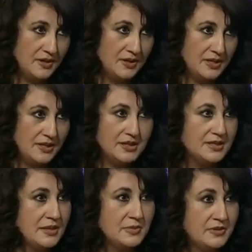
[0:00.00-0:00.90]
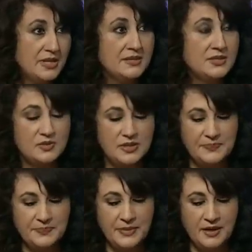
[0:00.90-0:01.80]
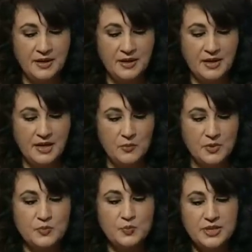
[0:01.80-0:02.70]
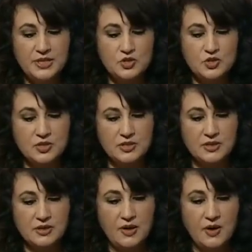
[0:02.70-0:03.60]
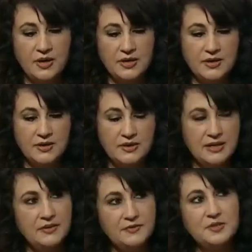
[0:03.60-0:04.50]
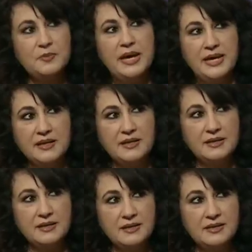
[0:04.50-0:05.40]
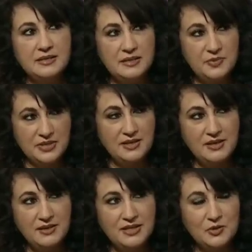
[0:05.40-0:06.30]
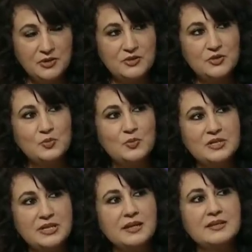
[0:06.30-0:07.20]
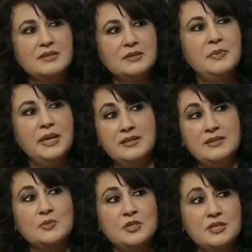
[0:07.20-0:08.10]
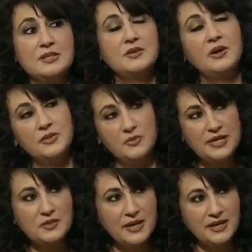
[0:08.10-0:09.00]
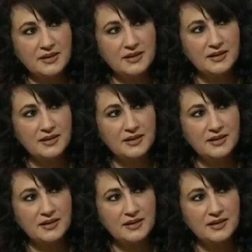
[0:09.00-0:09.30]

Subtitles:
in contemporary history, was breached on the left bank deliberately in order to protect the base which is on the right bank.